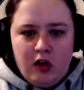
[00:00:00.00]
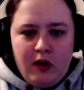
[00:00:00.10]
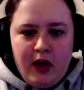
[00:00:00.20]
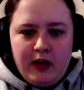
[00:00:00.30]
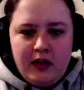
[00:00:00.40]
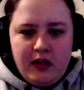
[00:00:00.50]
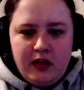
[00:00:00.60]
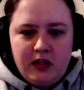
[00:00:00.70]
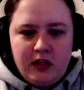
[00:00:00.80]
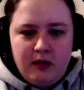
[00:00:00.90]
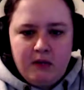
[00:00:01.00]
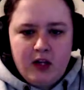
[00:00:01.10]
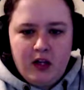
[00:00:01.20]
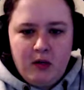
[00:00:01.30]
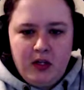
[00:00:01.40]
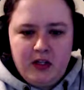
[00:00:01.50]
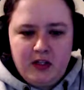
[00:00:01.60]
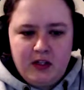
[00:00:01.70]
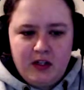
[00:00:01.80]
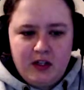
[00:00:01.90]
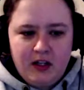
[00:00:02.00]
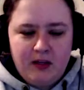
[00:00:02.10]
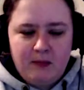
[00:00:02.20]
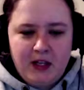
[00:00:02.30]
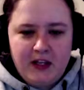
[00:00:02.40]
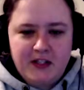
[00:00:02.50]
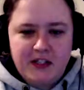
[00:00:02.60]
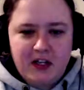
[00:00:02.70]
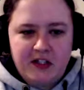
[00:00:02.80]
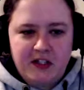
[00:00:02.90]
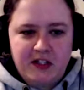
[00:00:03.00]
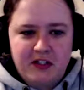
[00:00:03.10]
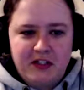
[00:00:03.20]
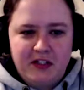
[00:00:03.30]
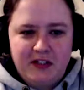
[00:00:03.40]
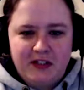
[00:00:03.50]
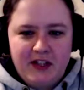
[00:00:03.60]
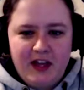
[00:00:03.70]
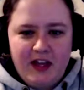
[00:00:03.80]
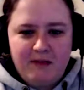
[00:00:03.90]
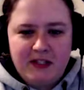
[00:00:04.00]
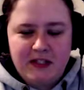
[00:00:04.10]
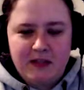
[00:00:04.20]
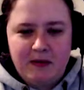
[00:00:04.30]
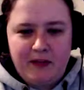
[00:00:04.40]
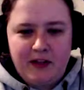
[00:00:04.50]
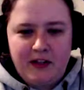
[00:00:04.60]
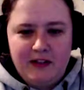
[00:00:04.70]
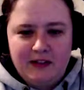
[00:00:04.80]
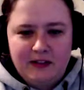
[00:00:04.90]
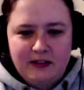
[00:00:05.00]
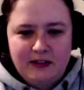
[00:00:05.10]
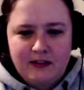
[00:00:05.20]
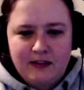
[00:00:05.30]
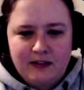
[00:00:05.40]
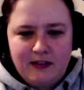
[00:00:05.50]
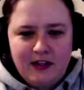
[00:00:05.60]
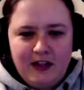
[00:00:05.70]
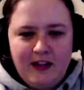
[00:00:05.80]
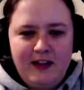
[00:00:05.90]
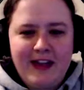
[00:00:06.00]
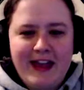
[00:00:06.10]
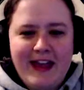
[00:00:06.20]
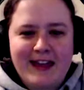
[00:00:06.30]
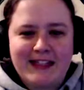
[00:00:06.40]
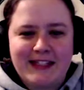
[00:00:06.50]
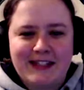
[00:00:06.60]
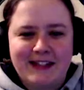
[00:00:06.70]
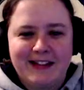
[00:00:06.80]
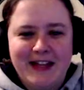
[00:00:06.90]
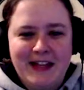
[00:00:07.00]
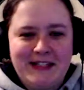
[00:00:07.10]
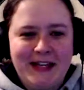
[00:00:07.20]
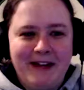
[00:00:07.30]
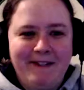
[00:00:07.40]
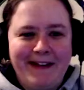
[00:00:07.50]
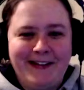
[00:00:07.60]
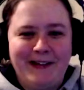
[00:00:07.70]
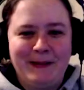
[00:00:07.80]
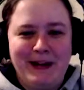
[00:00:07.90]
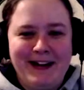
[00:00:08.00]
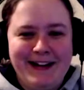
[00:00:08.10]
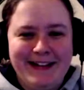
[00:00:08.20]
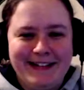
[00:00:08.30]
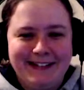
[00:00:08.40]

Right go. Um, I guess I got a sword. Um, this is gonna be fun. Ah oh, yes! Let's do it! Come on!